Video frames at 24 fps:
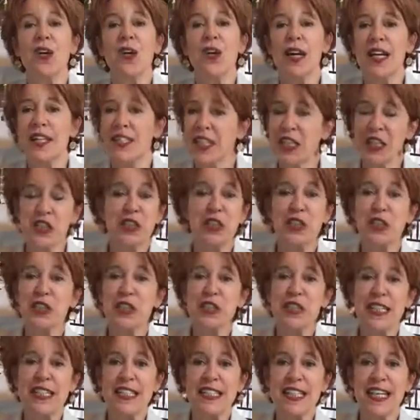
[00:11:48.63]
attention to
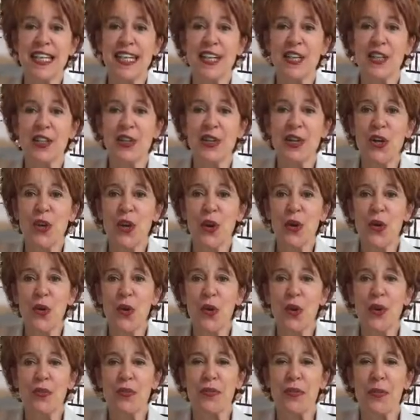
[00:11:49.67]
detail,
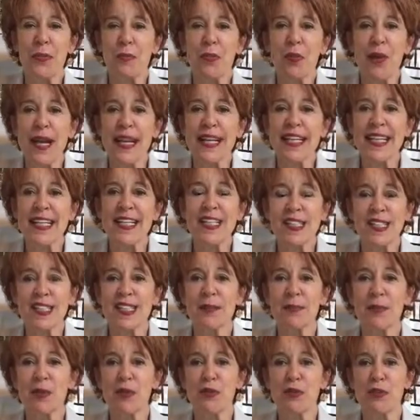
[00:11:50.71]
or the branding is
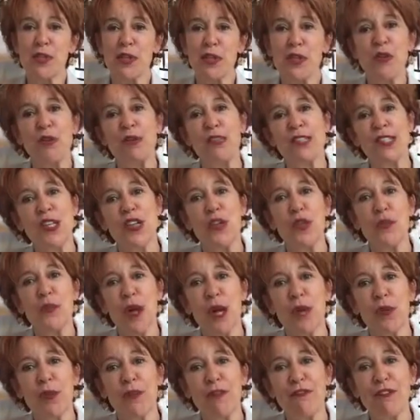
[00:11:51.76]
similar to yours that you
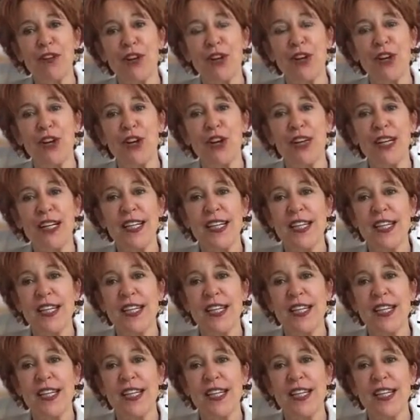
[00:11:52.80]
might refer.